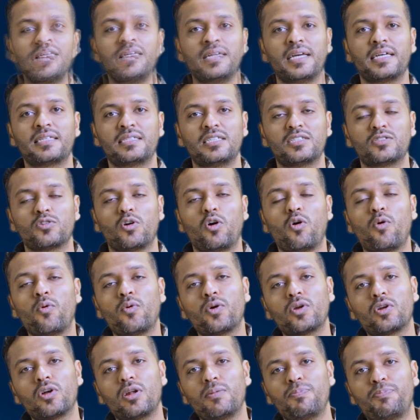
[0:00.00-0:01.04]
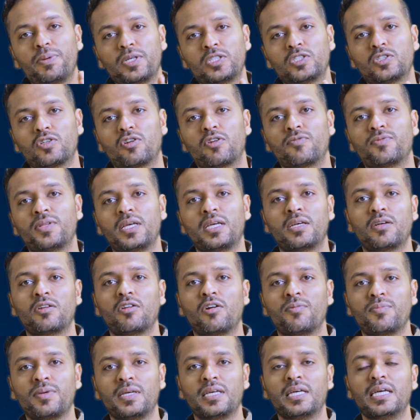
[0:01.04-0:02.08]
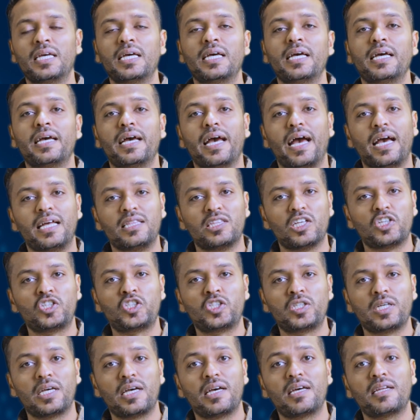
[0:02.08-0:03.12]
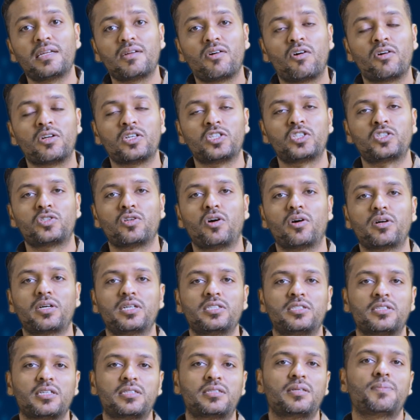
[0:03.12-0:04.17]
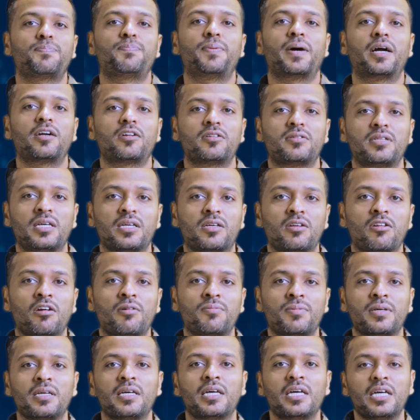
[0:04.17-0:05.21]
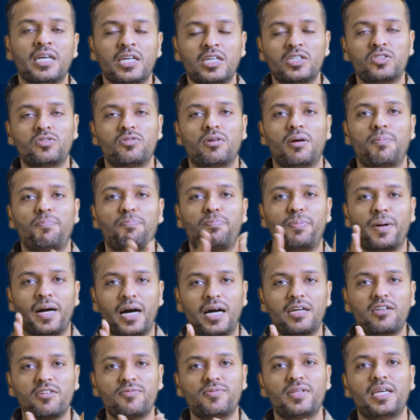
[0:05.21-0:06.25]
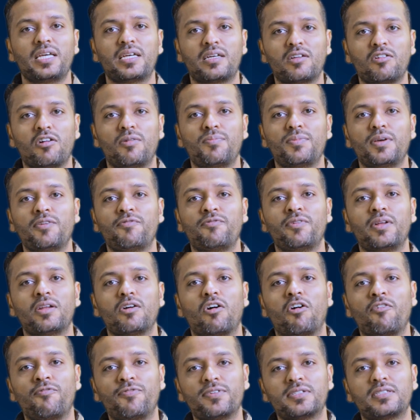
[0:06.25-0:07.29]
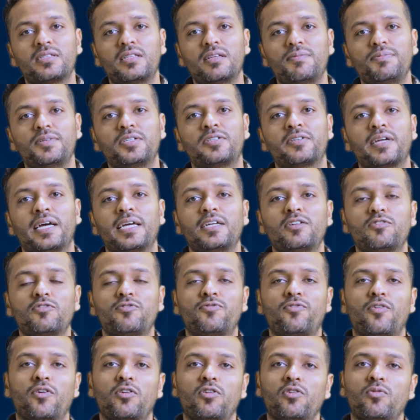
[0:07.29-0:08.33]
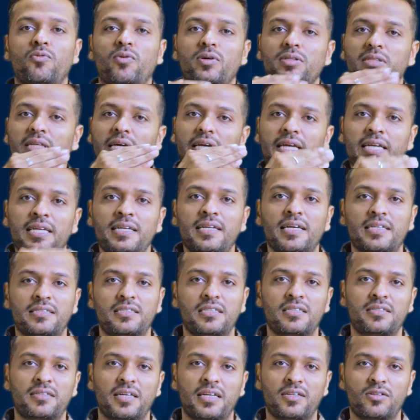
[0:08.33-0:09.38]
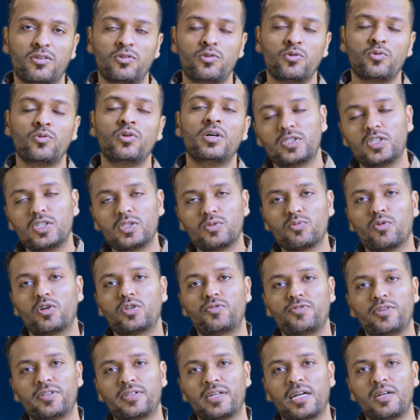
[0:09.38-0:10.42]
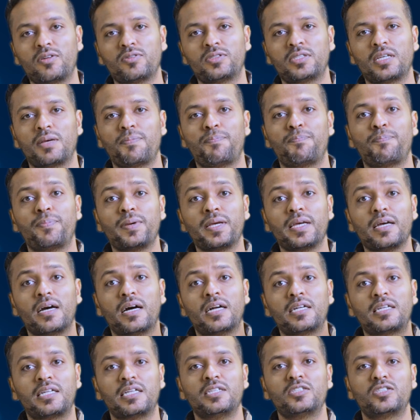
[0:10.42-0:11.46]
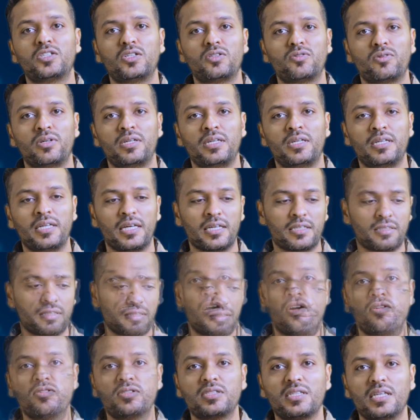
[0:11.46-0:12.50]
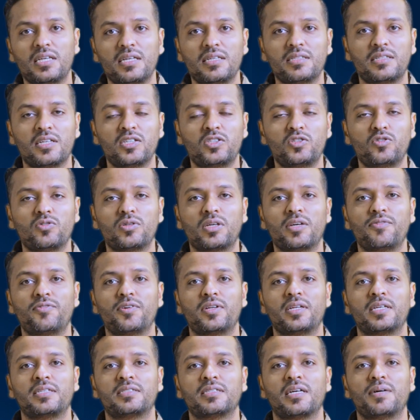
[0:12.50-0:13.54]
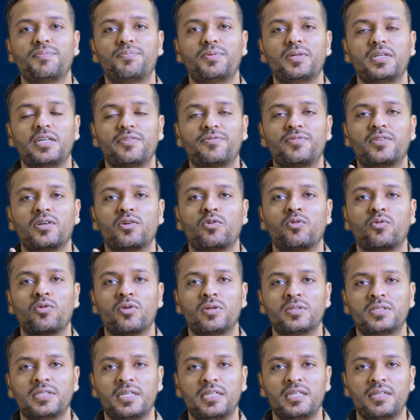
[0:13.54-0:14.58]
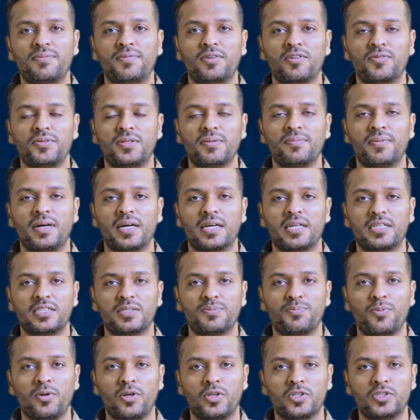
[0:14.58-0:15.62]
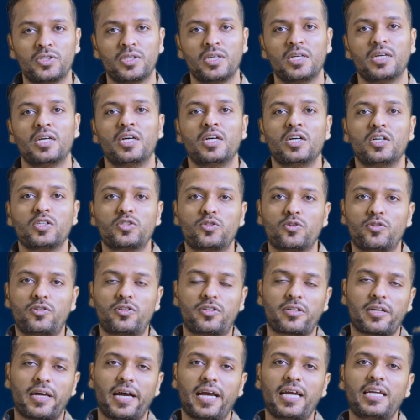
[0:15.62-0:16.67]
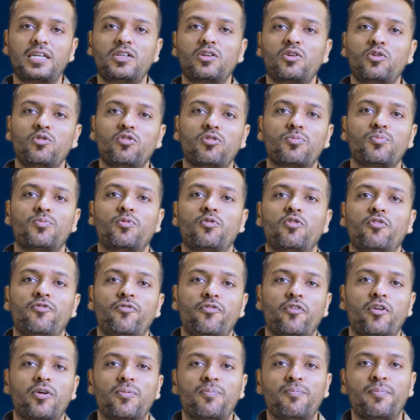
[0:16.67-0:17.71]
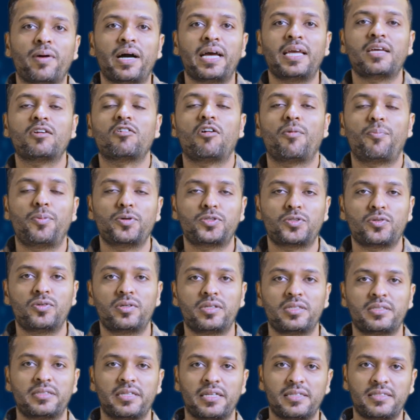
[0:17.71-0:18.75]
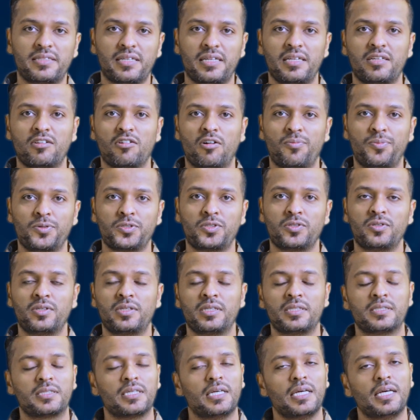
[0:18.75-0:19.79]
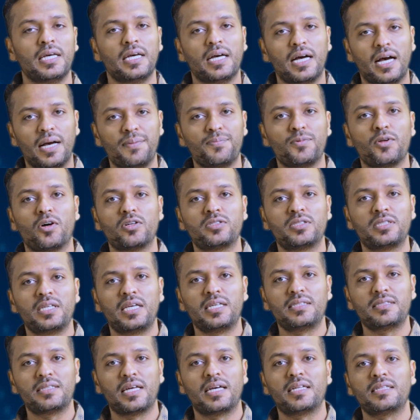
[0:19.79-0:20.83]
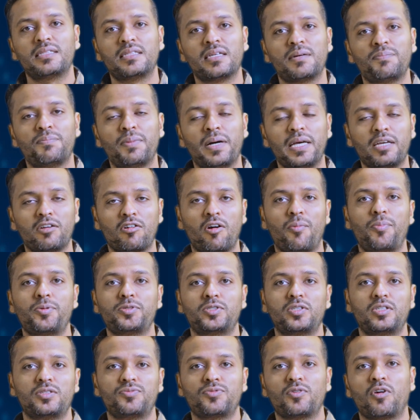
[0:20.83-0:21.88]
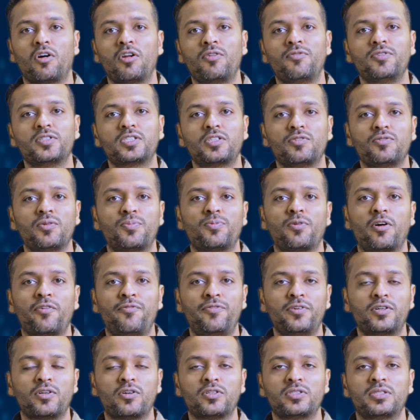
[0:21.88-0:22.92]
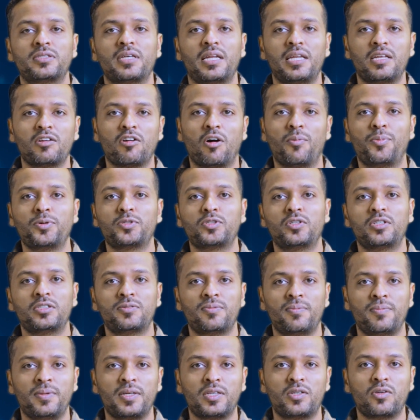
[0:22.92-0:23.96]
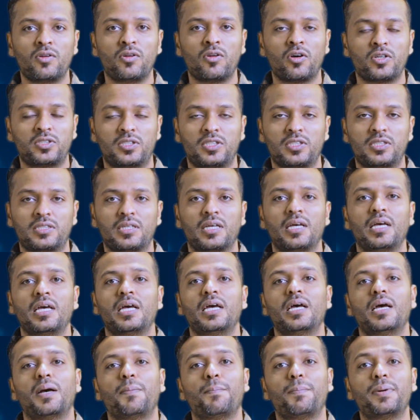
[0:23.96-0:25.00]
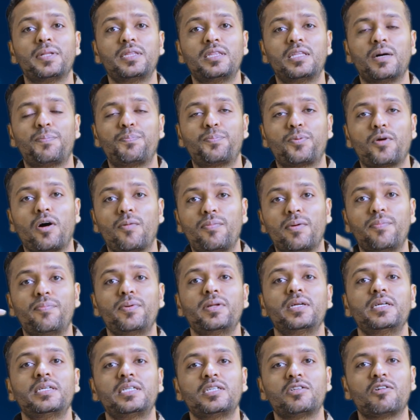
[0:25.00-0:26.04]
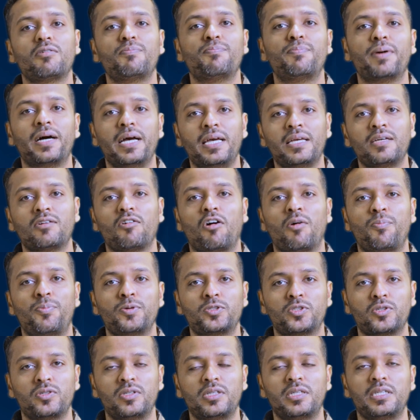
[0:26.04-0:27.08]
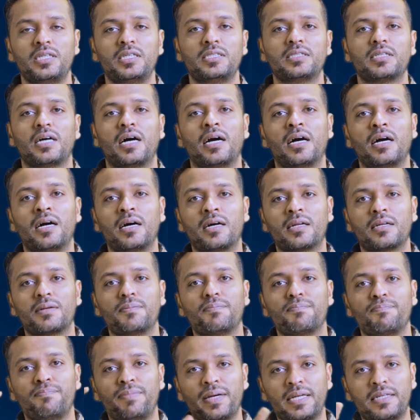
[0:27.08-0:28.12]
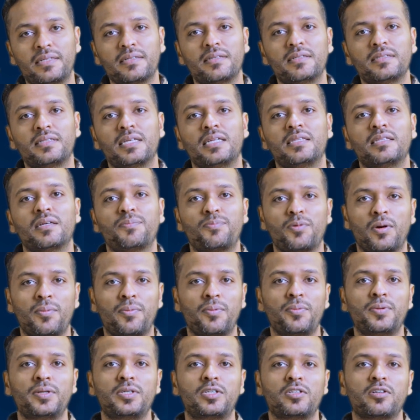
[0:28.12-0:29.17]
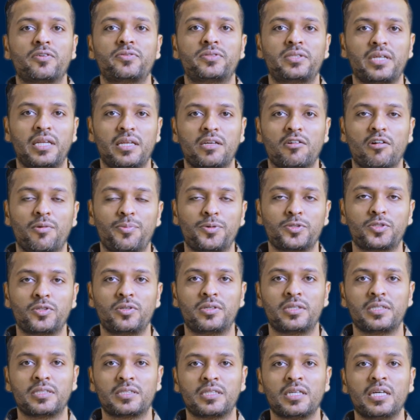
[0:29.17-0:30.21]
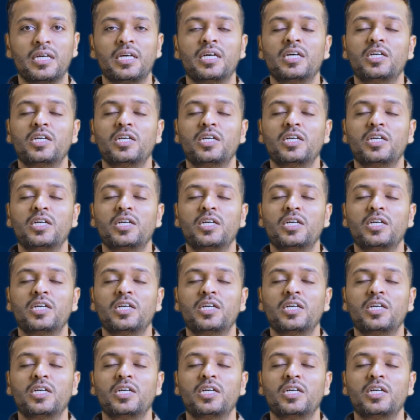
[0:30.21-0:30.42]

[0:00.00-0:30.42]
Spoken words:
index is overall picture of the economy and the share or a stock is just a part of the economy. So a part of the economy will obviously be trying to follow what the index is trying to do, which is what we're trying to say, pay attention to index. Now say, just to give you an example, if the overall sentiment of the market is bullish, so try to look more for buying opportunities than selling opportunities. I'm not saying that the buying opportunities will always give you a profit or selling opportunities will make you losses, but the probability of buying opportunities are better than the probability of selling opportunities.